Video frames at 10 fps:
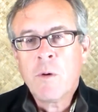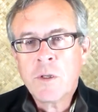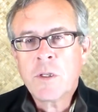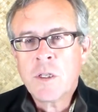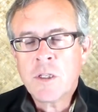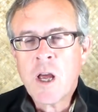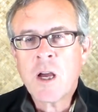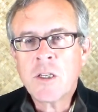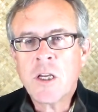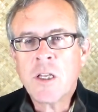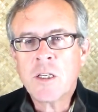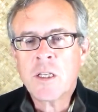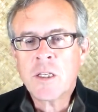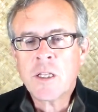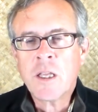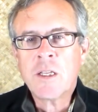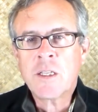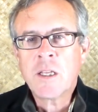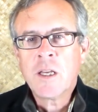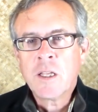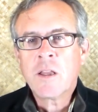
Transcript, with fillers: which is the Dzogchen is is is